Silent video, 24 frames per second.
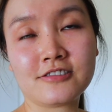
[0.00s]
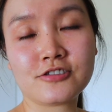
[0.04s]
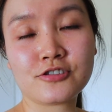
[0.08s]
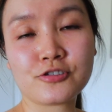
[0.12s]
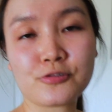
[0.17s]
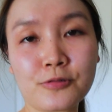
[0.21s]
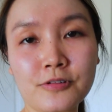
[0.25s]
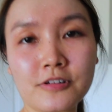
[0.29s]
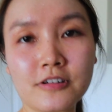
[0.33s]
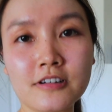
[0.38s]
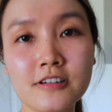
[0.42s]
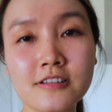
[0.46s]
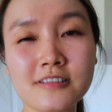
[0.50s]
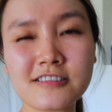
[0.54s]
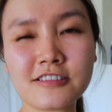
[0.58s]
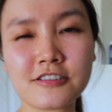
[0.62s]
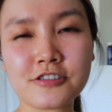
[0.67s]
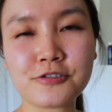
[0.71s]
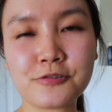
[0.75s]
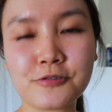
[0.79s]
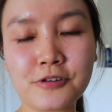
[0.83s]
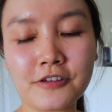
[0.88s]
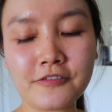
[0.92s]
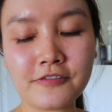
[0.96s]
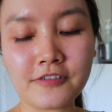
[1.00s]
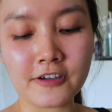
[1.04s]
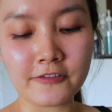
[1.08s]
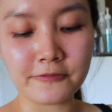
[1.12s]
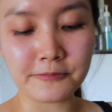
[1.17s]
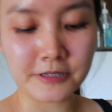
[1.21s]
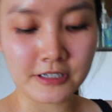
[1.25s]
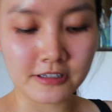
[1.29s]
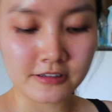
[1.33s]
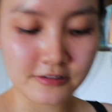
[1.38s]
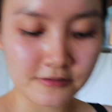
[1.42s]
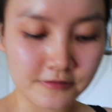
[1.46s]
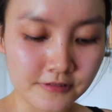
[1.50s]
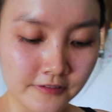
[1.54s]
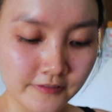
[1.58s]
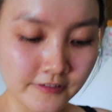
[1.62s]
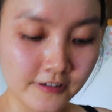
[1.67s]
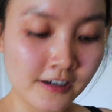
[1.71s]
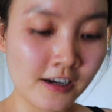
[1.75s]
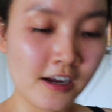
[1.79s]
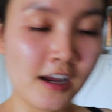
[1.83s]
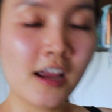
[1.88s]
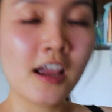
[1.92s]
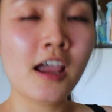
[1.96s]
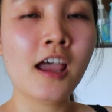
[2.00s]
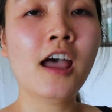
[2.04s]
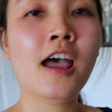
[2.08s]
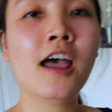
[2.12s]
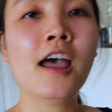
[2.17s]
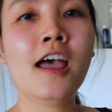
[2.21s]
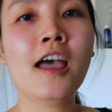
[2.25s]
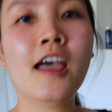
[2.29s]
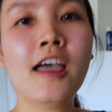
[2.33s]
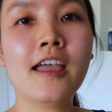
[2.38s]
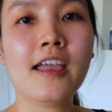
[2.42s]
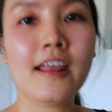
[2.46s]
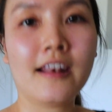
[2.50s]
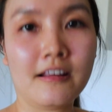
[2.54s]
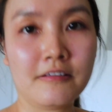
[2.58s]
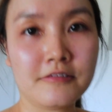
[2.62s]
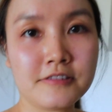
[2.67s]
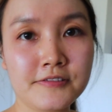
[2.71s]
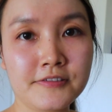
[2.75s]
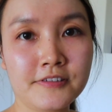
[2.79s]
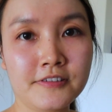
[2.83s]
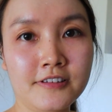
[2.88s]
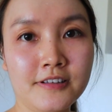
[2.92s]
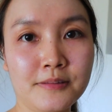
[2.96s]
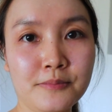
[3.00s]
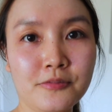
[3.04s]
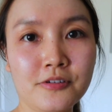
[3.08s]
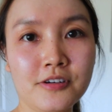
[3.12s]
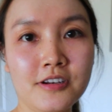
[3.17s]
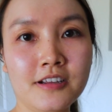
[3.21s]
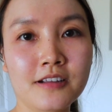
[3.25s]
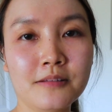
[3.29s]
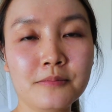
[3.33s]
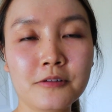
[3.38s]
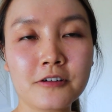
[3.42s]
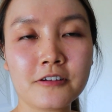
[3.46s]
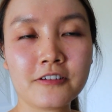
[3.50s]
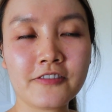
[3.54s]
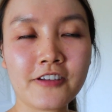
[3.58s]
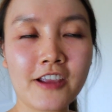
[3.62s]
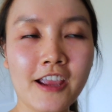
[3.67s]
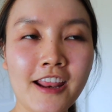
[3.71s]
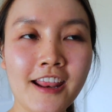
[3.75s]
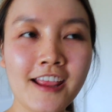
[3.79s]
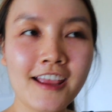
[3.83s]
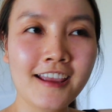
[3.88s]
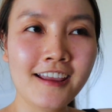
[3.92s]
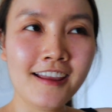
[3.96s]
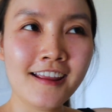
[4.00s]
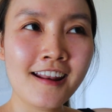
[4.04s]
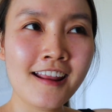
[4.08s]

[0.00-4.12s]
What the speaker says: shorter, it's like 25 minutes or whatever, and I was feeling pretty unmotivated.